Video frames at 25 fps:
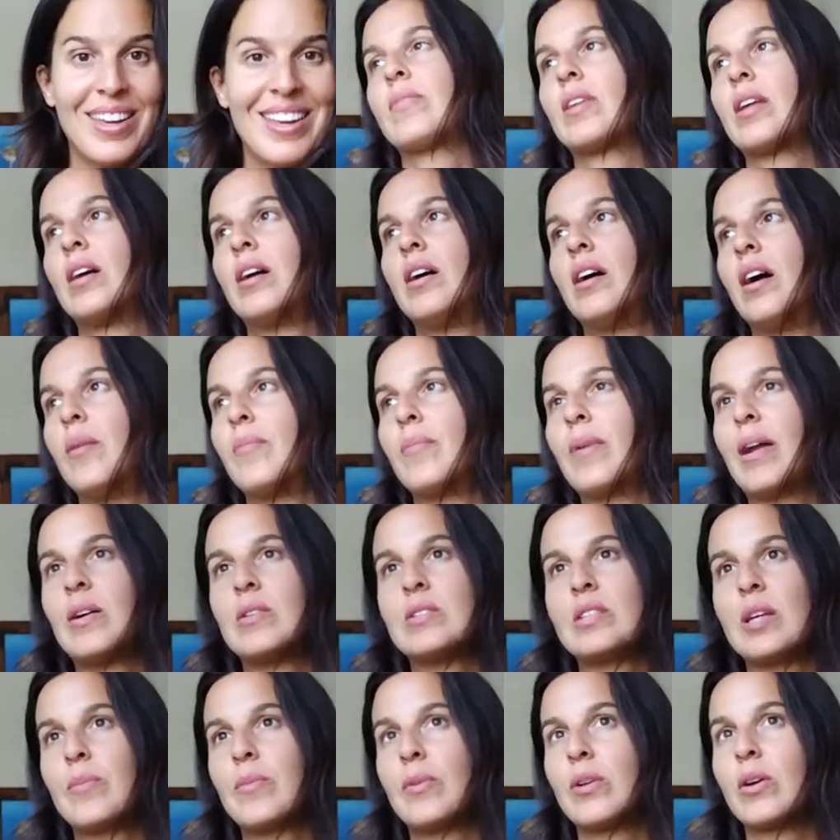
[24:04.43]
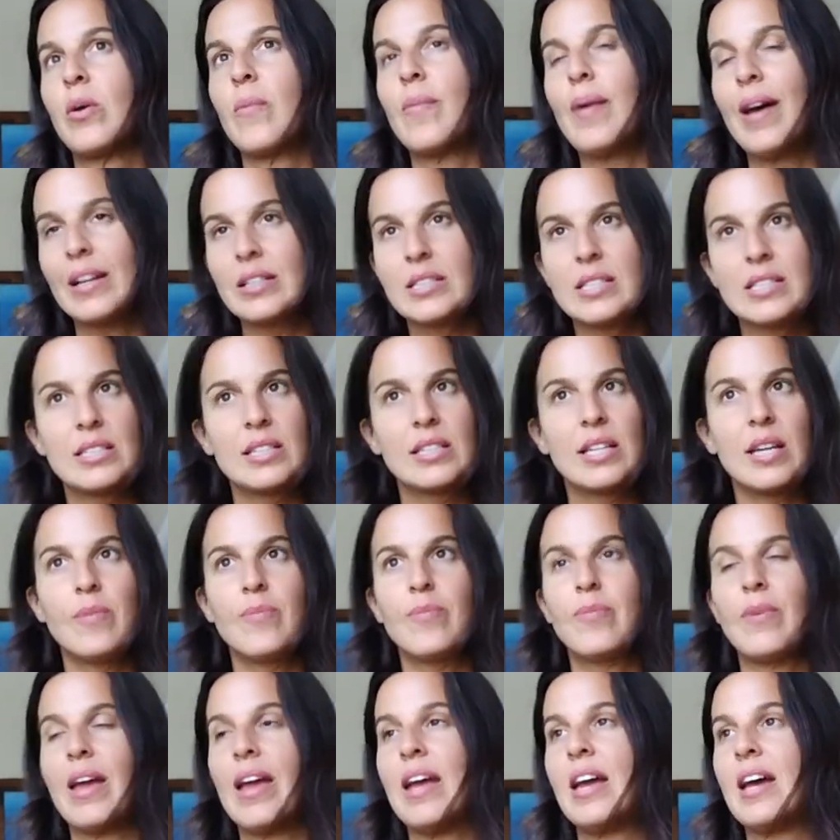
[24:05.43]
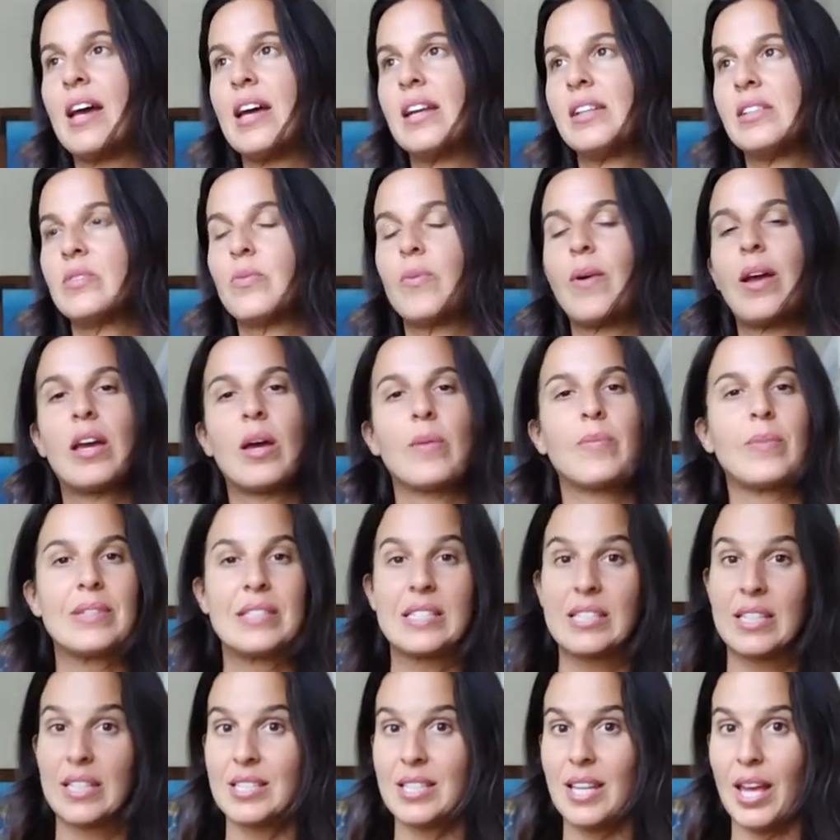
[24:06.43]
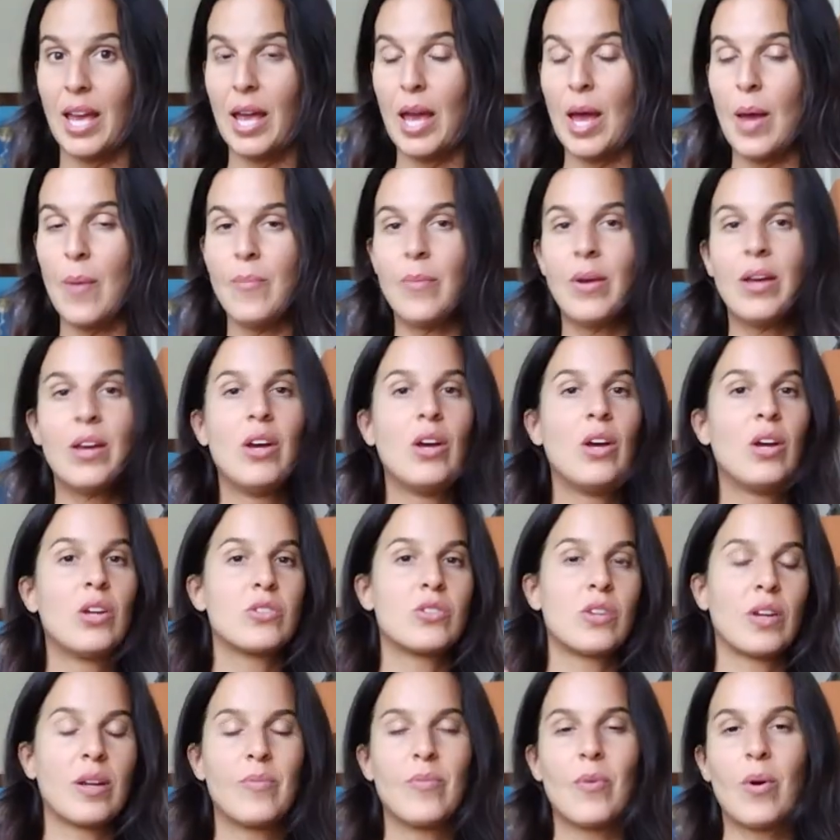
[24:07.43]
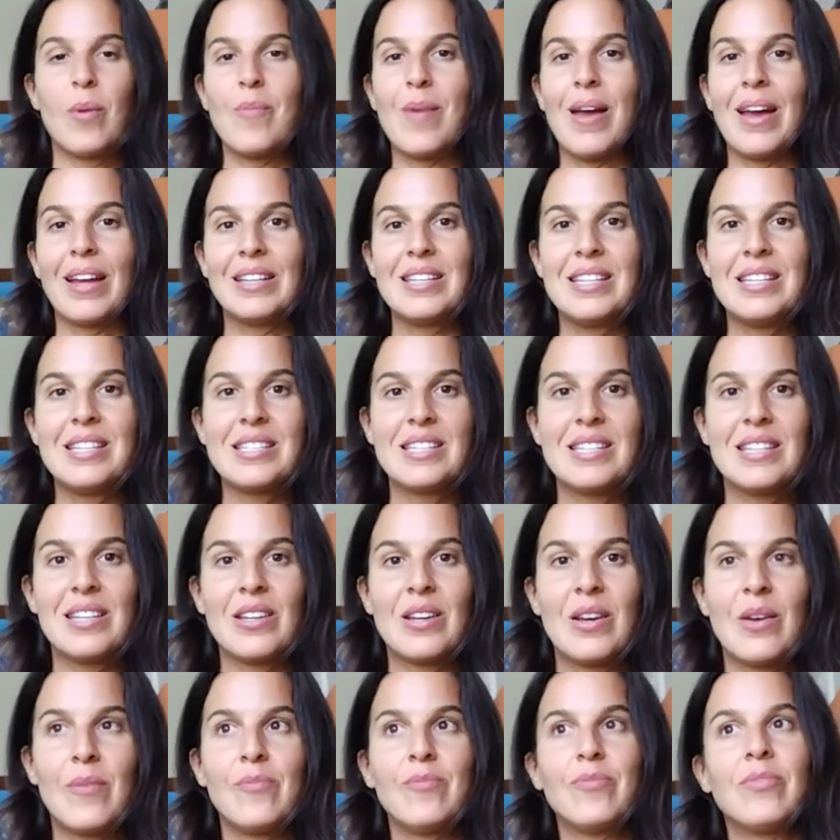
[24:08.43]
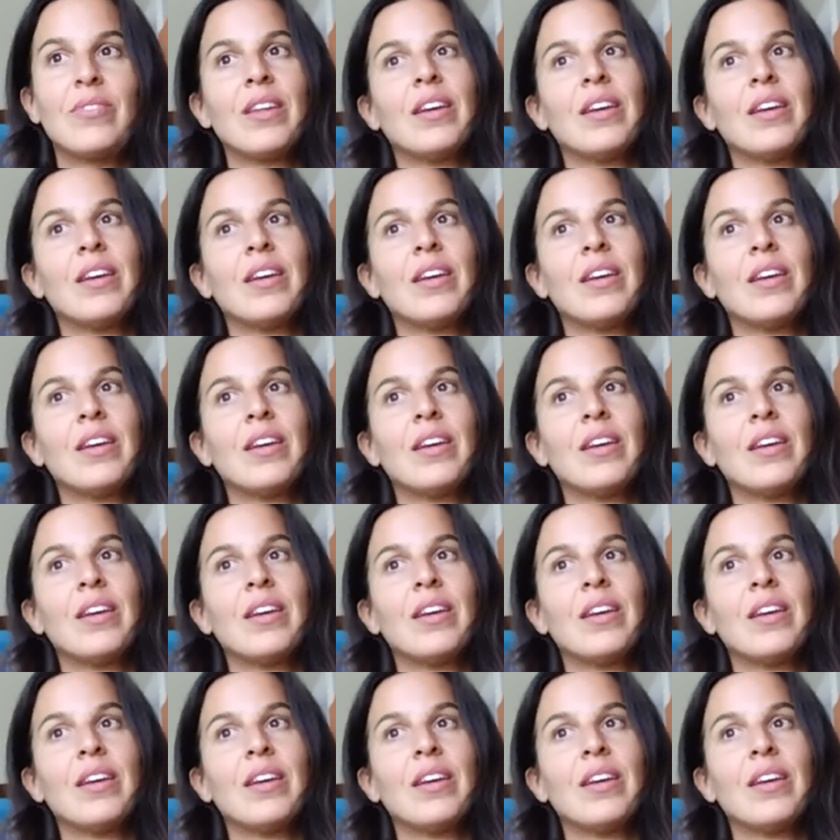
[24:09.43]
Um, but I was able to go back to sleep and wake up at 6 a.m., drink more magnesium,